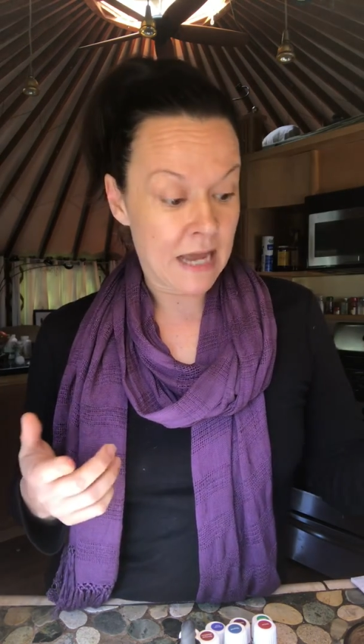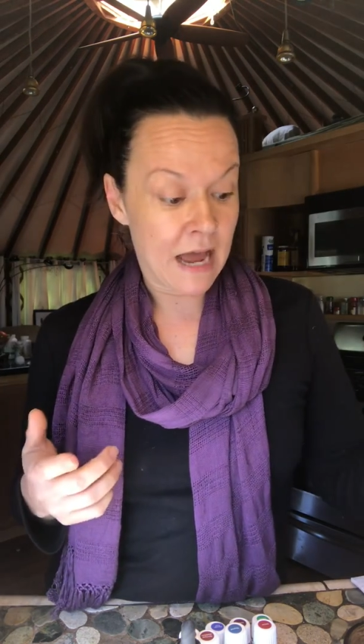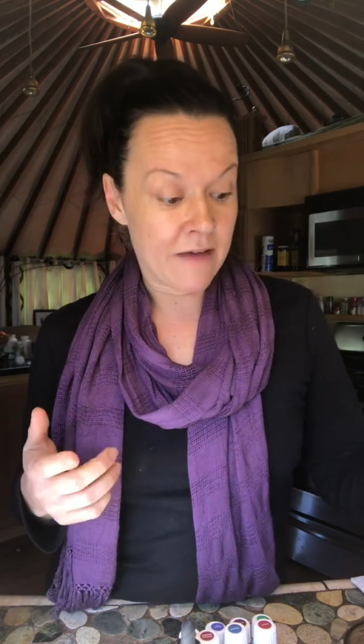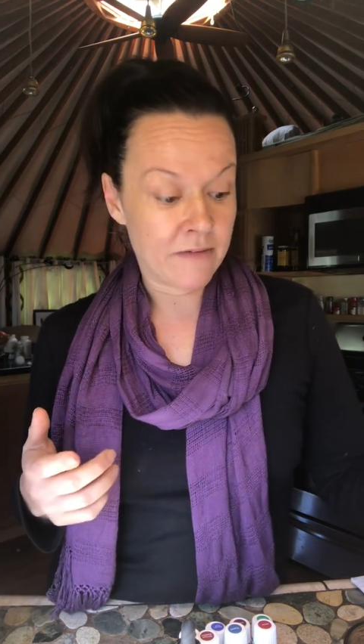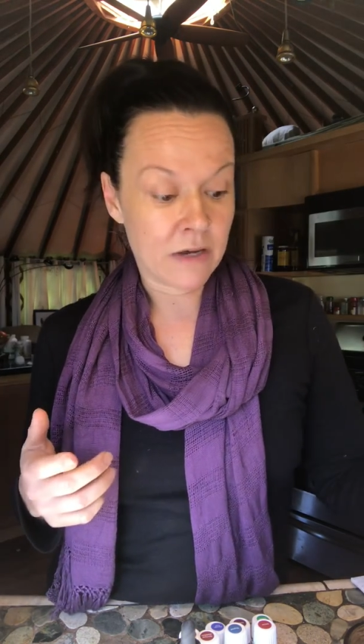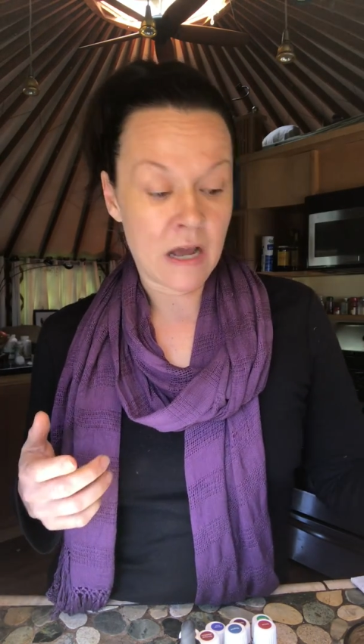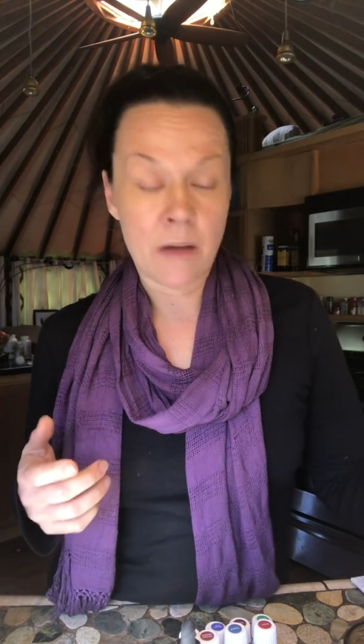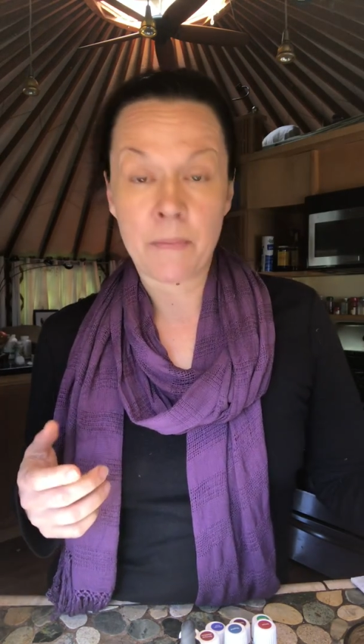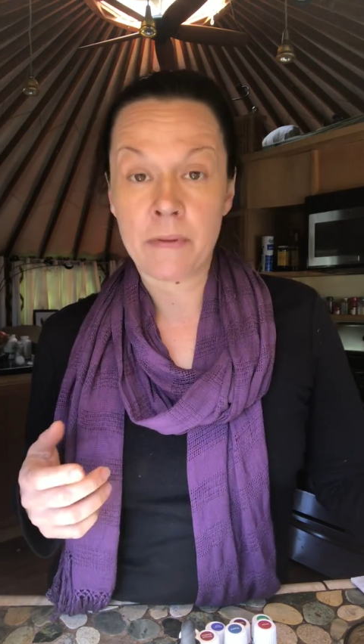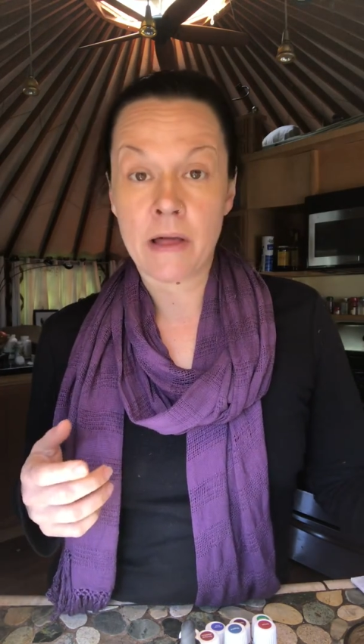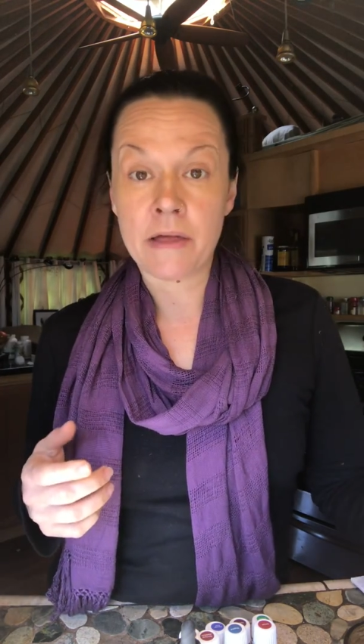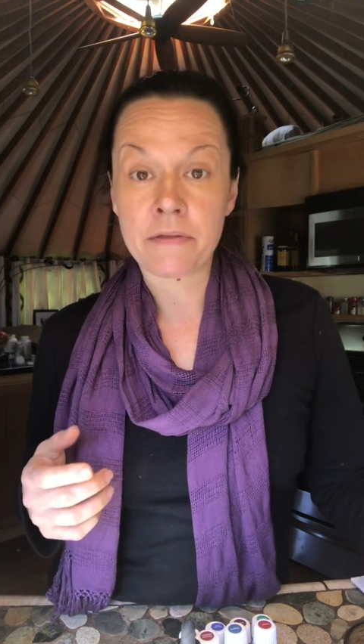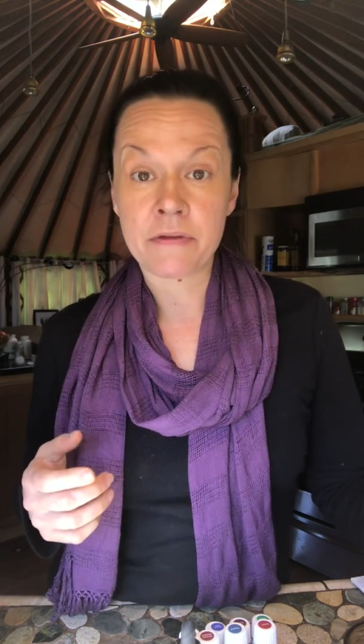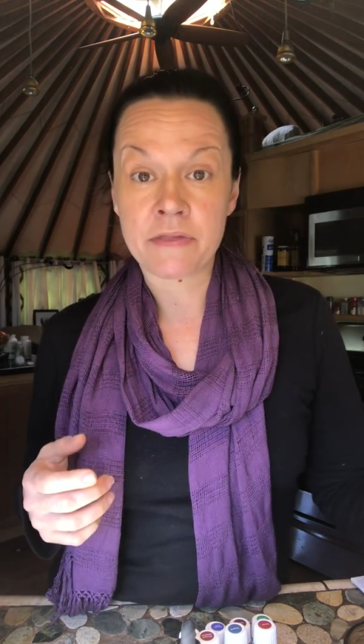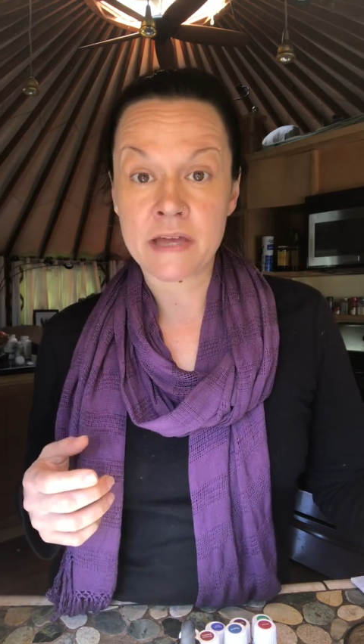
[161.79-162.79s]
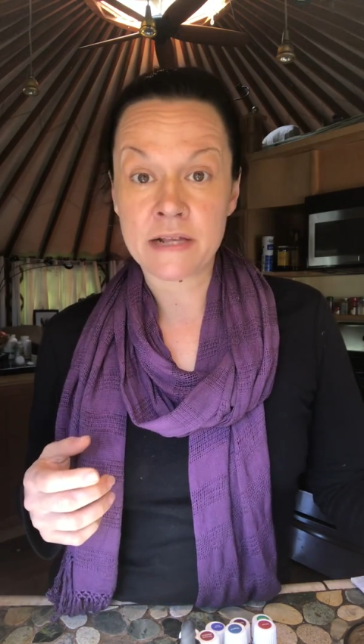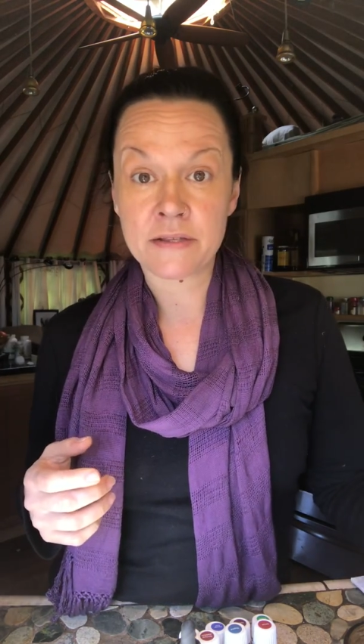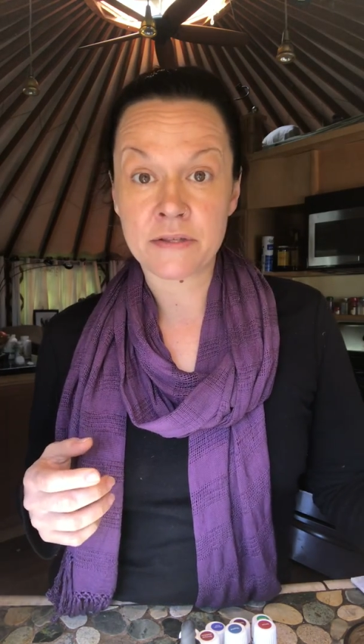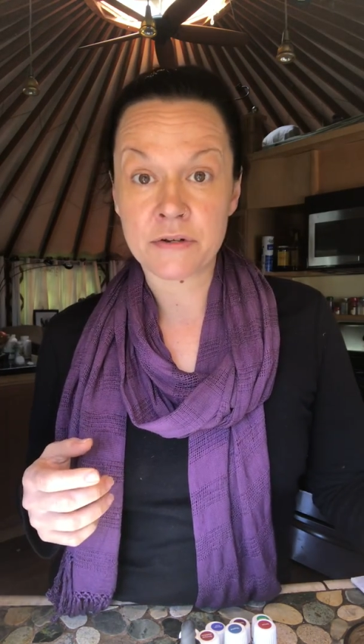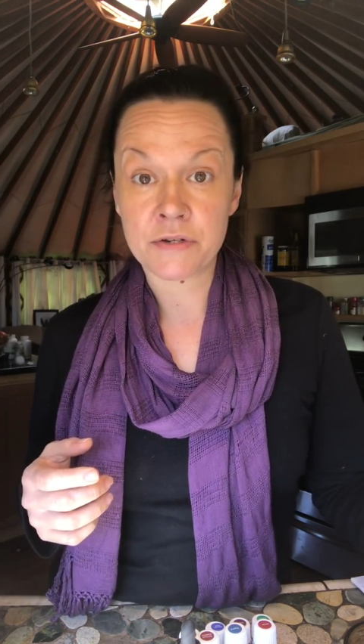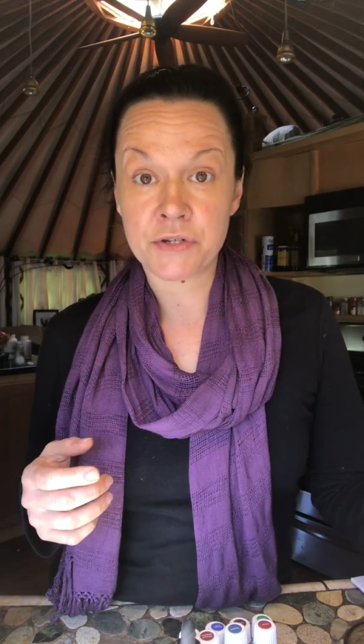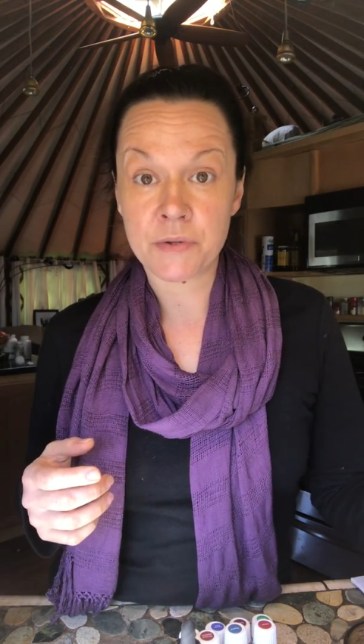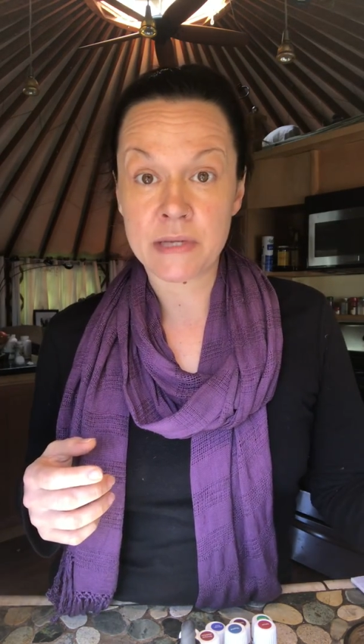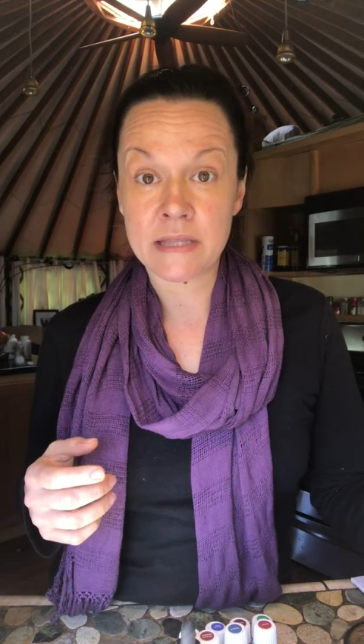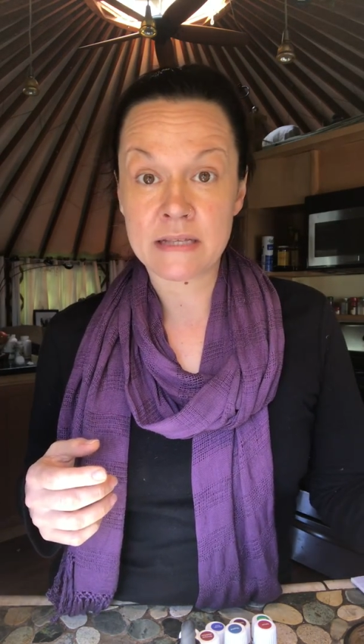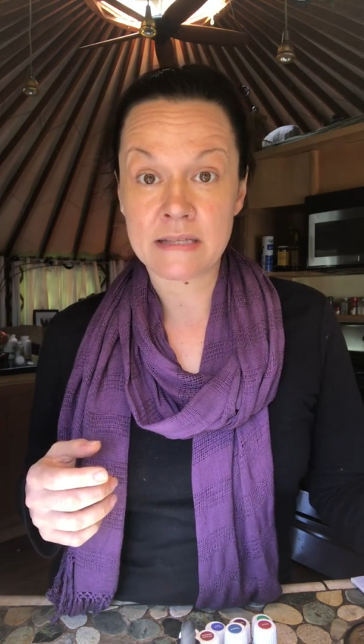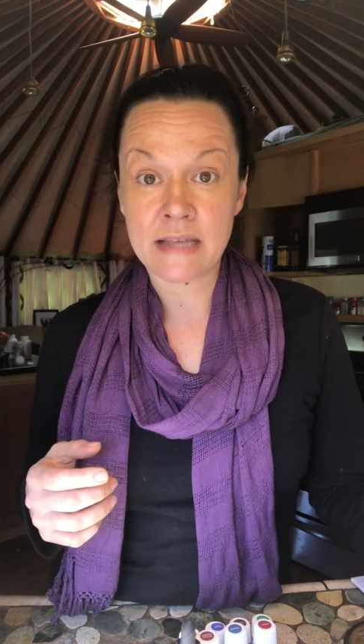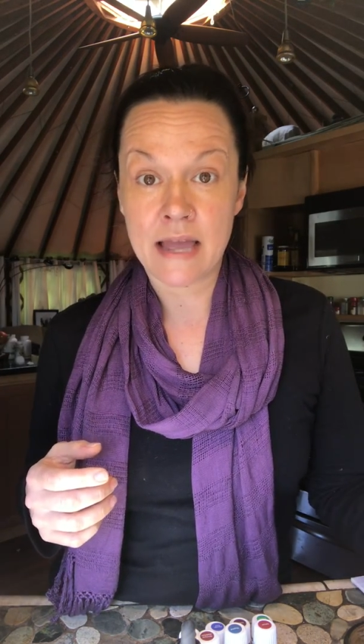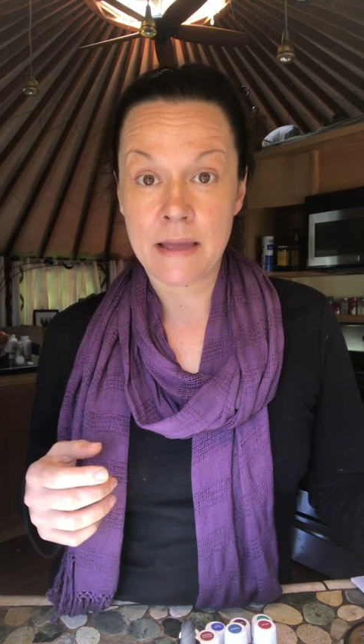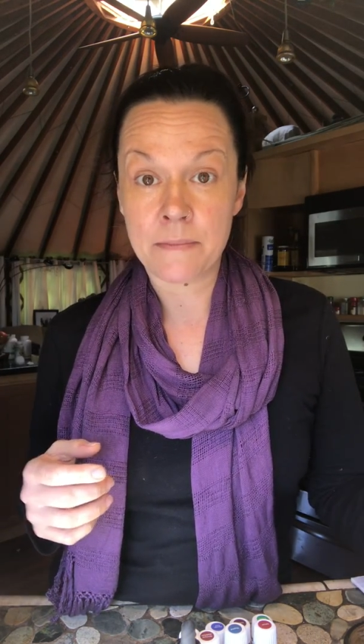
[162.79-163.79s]
I have a couple other things that are doing the
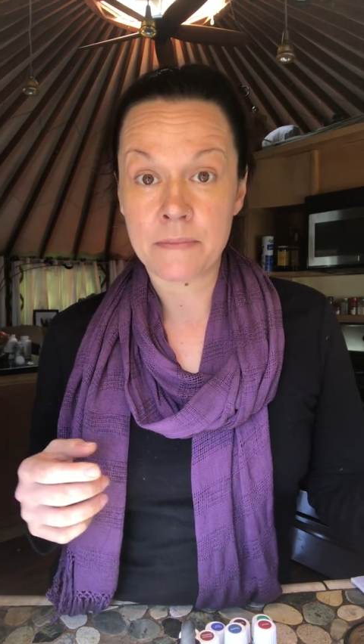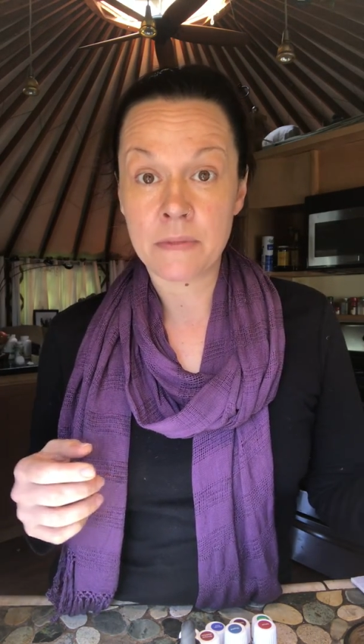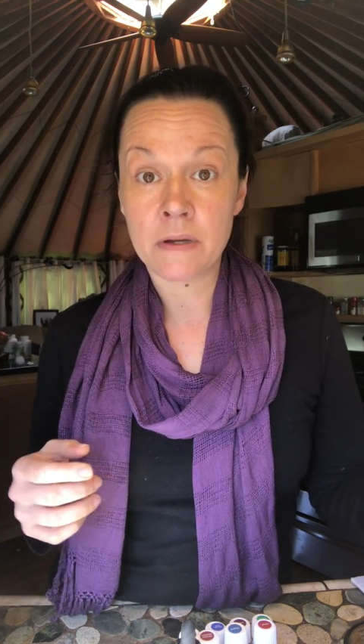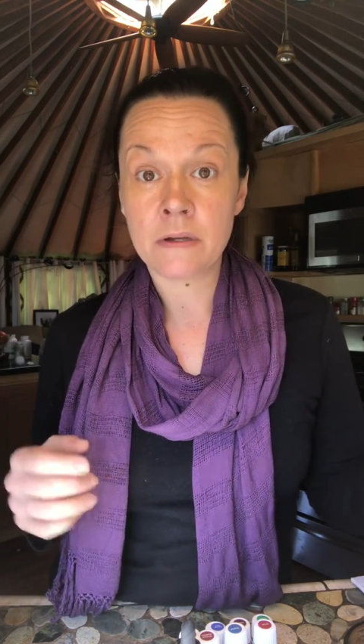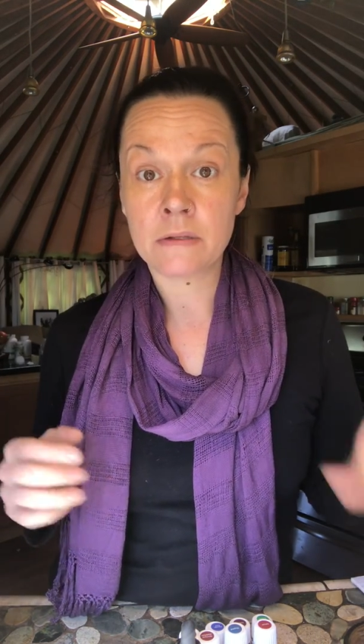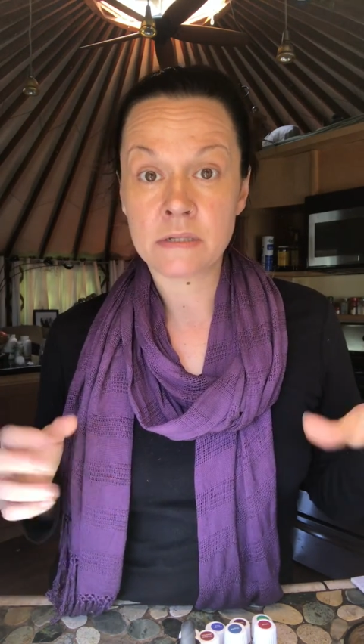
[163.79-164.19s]
same